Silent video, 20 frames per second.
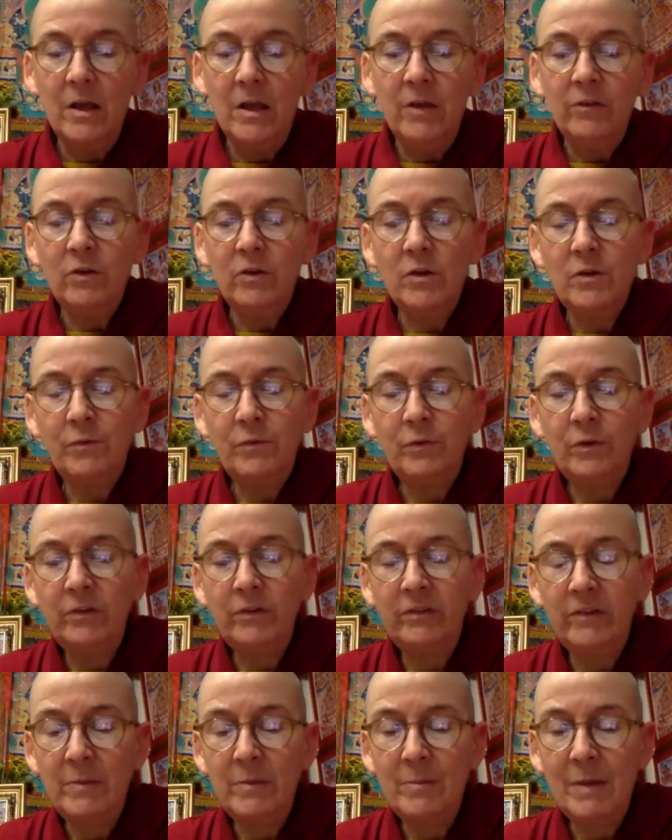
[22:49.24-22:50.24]
So the
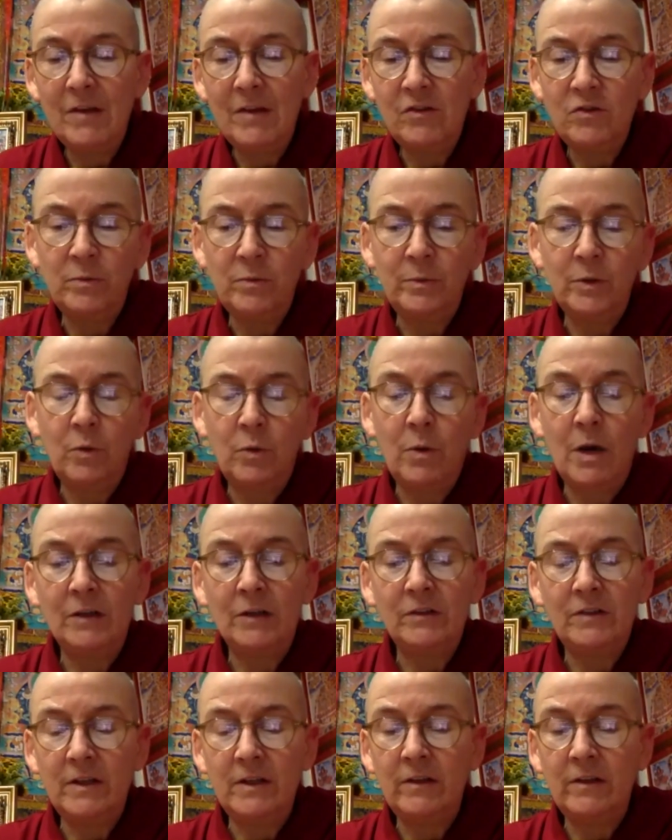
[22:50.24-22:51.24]
first immeasurable
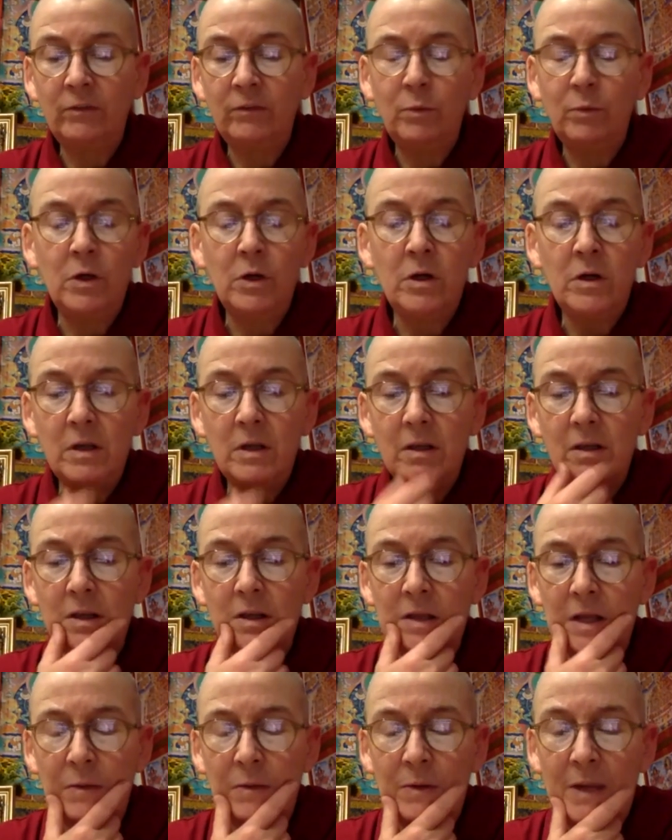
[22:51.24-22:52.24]
quality, this word
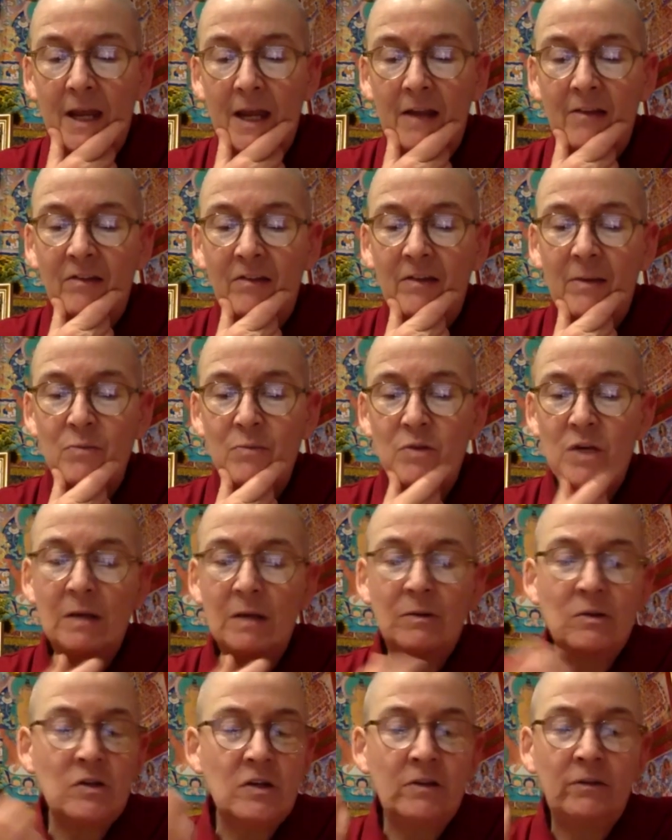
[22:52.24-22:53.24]
that we had,
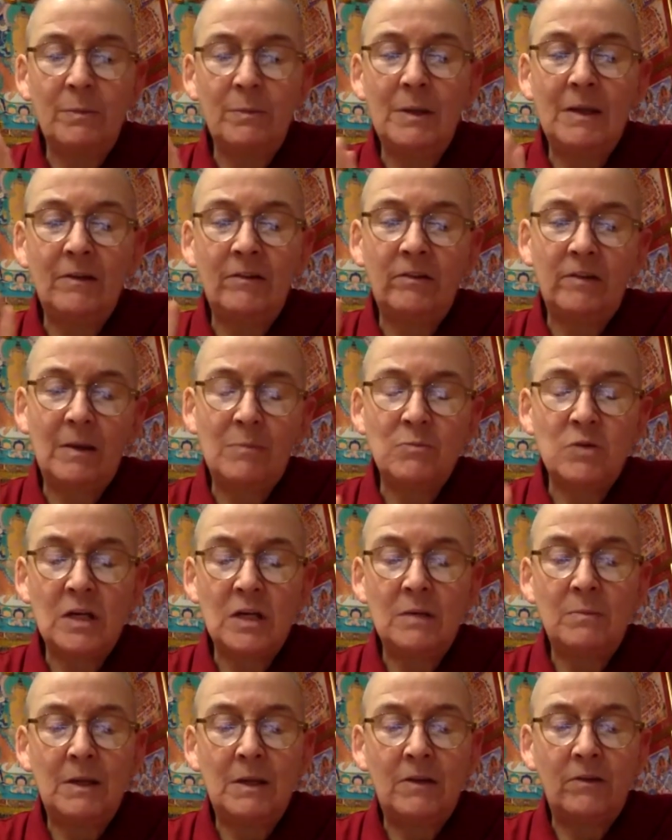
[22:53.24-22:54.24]
samchen,
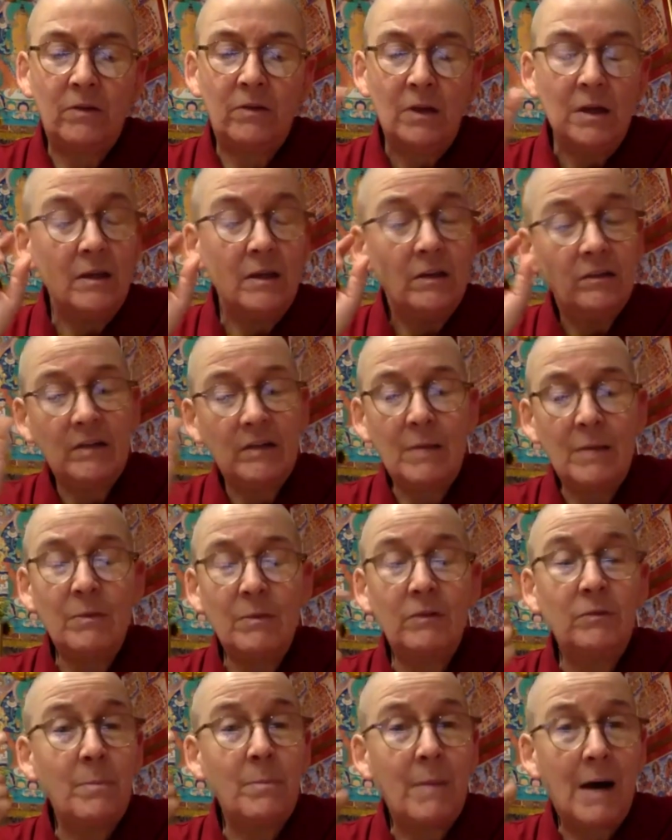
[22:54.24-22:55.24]
samchen means, sam
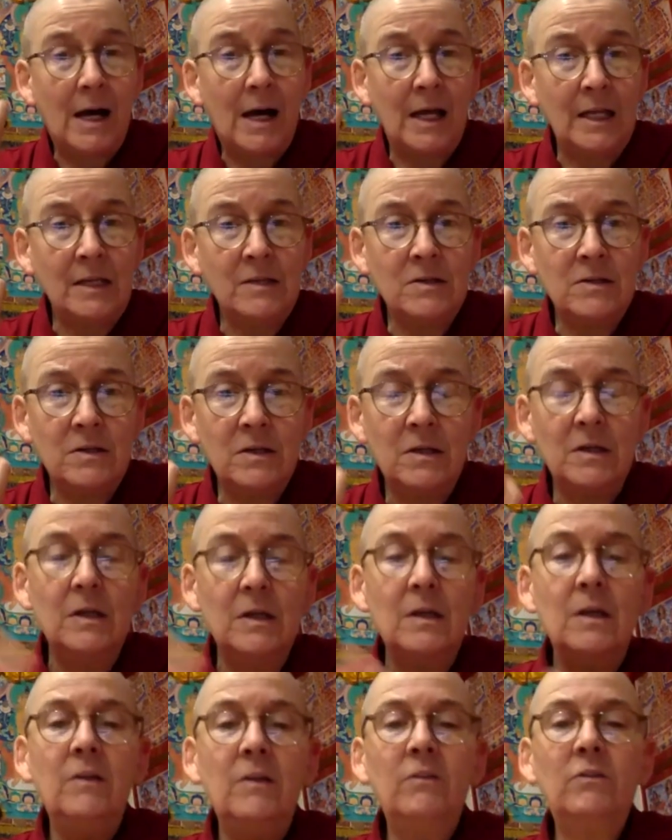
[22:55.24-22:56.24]
is mind.
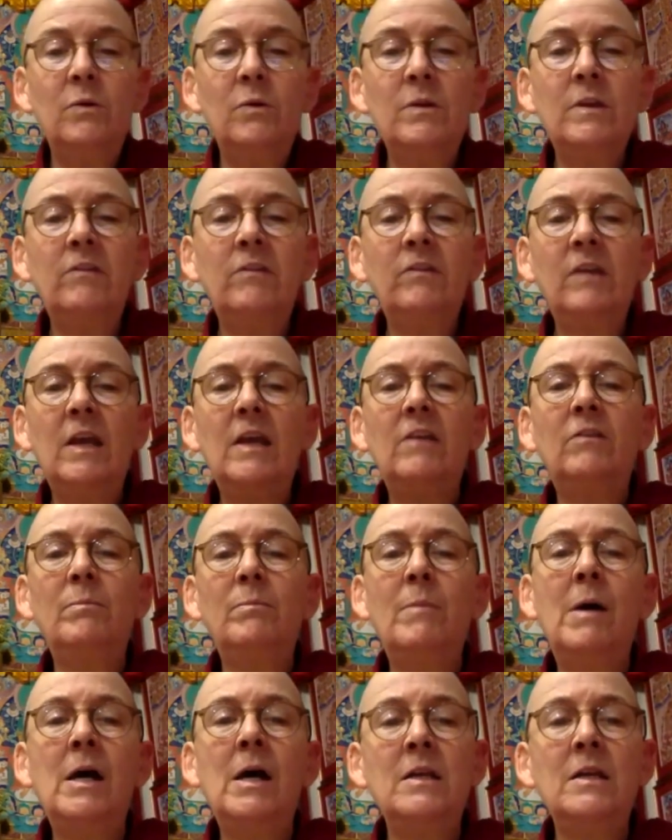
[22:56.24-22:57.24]
So in this case,
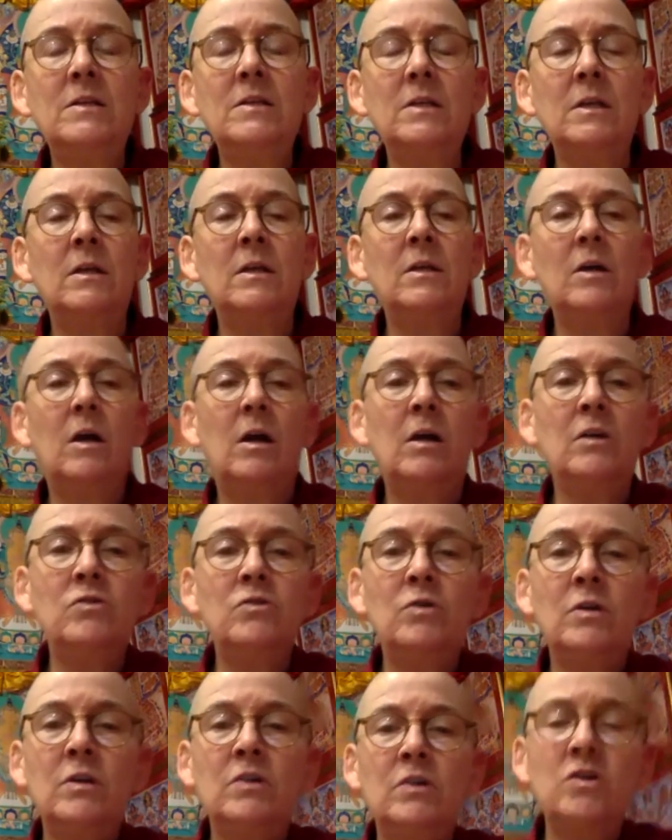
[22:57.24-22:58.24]
mind in our
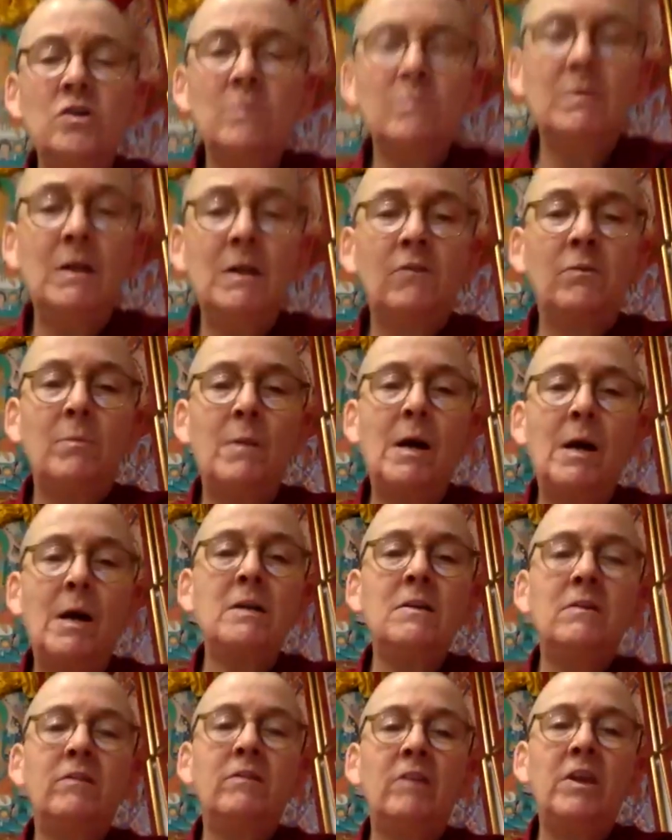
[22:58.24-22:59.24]
tradition means mind
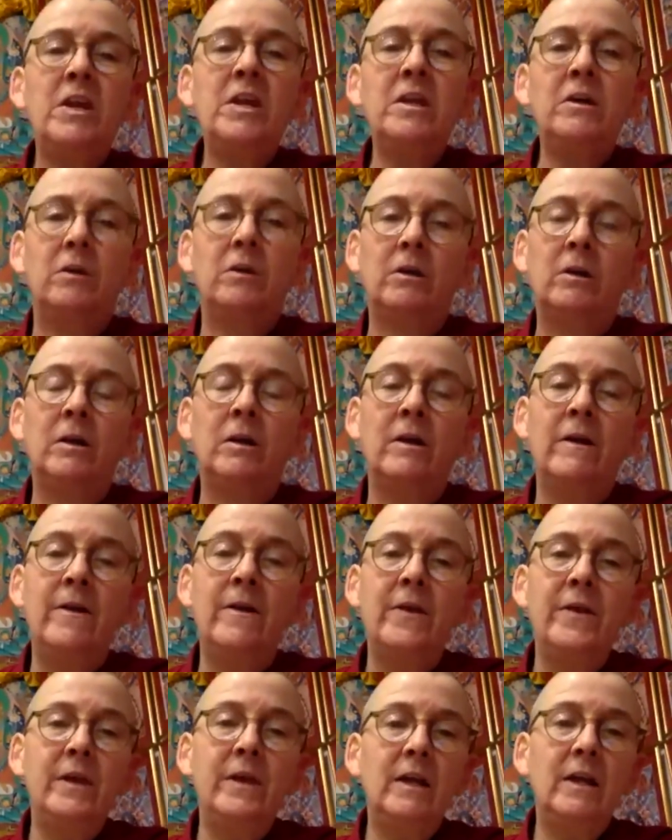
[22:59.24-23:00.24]
is here.
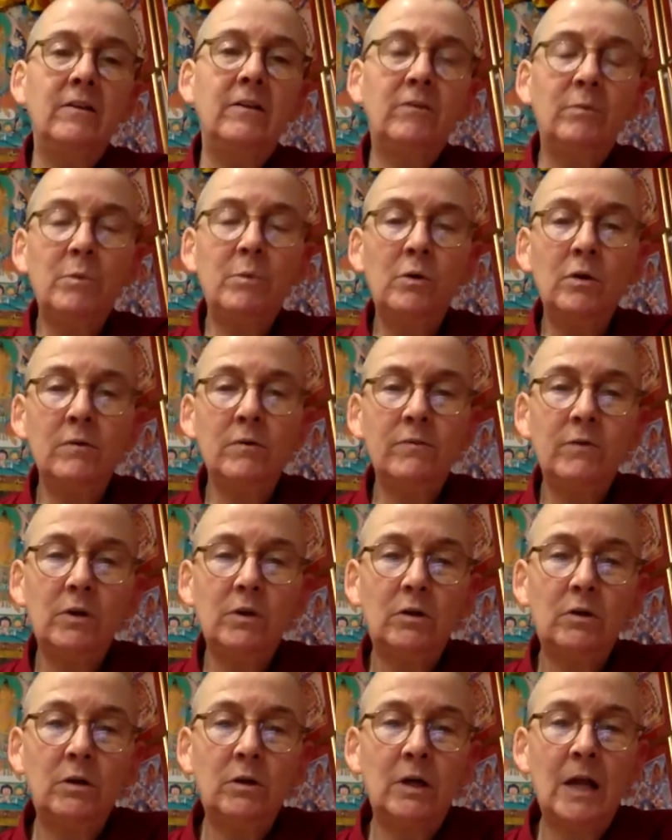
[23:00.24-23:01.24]
It's more of
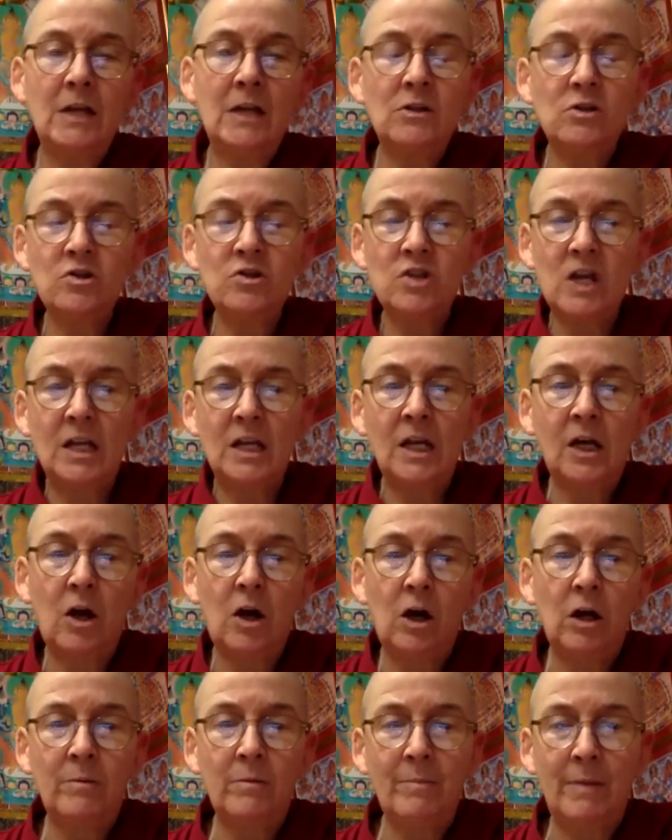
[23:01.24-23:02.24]
your energetic heart